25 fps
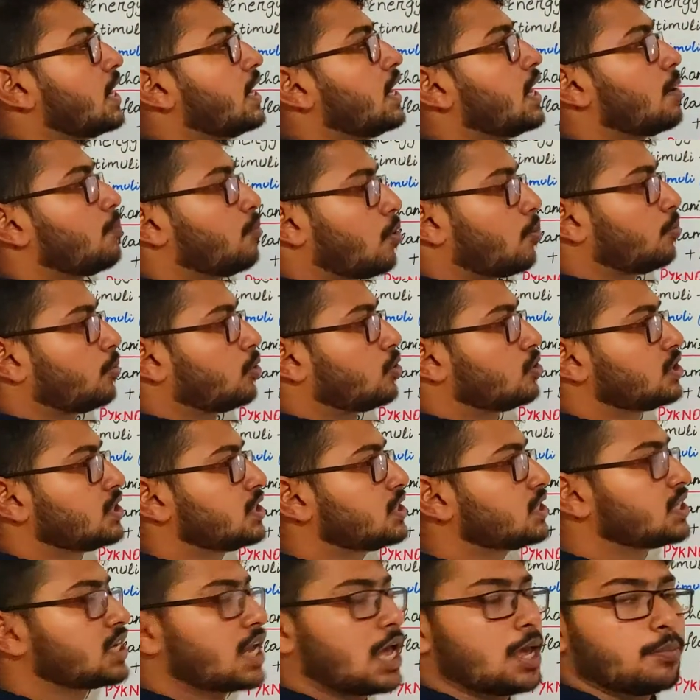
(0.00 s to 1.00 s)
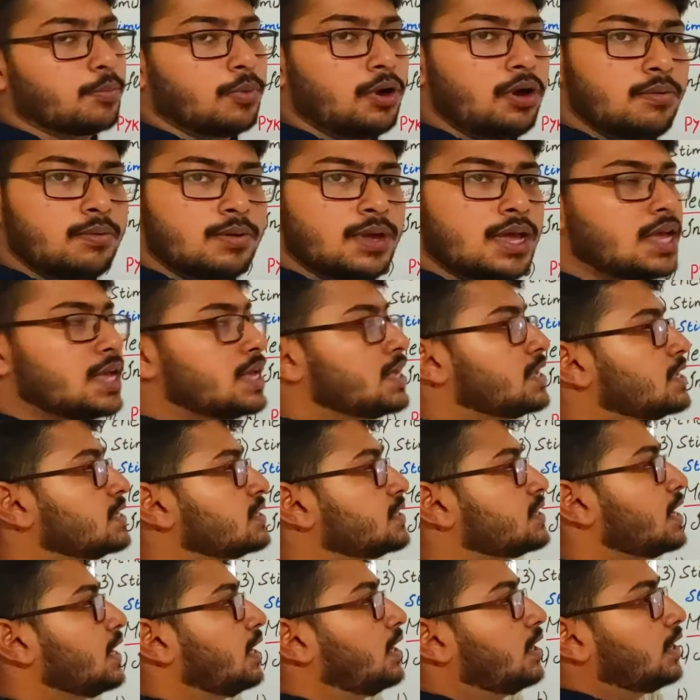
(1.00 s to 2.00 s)
and apoptosis type of
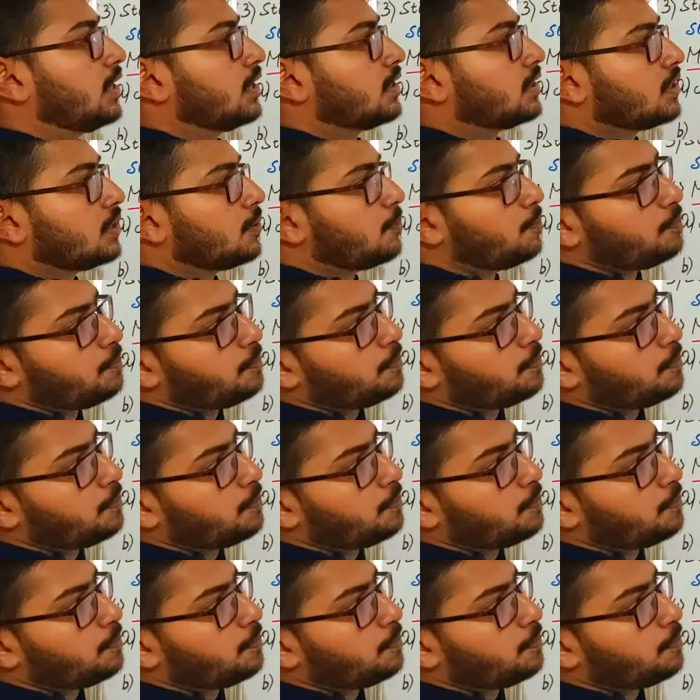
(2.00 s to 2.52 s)
cell death.